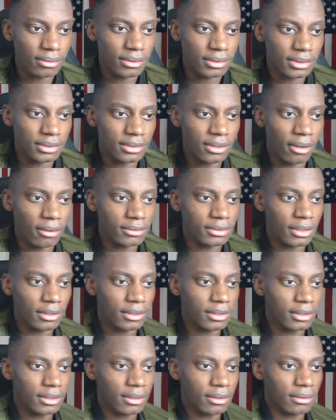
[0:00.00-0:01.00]
No.
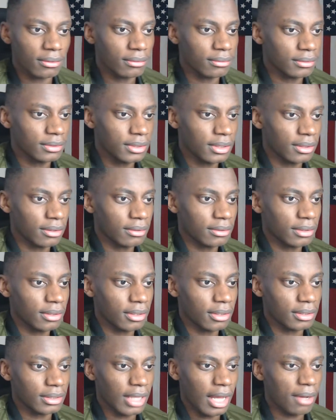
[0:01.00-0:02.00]

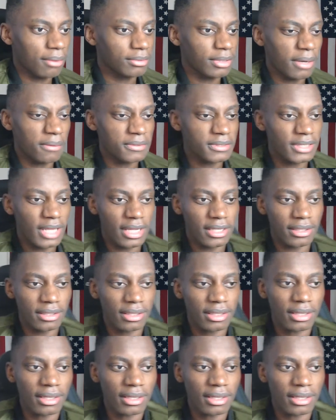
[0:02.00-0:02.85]
That was not.